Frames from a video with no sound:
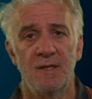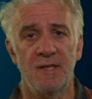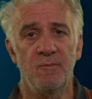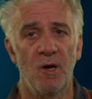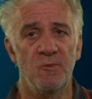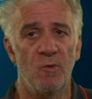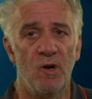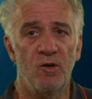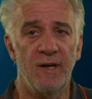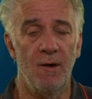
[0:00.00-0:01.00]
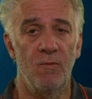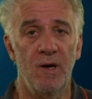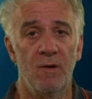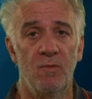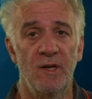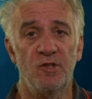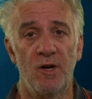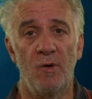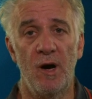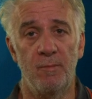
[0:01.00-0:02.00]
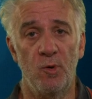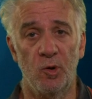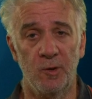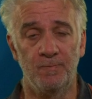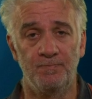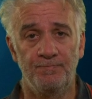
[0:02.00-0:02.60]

sometimes you want to look at when should I write a book?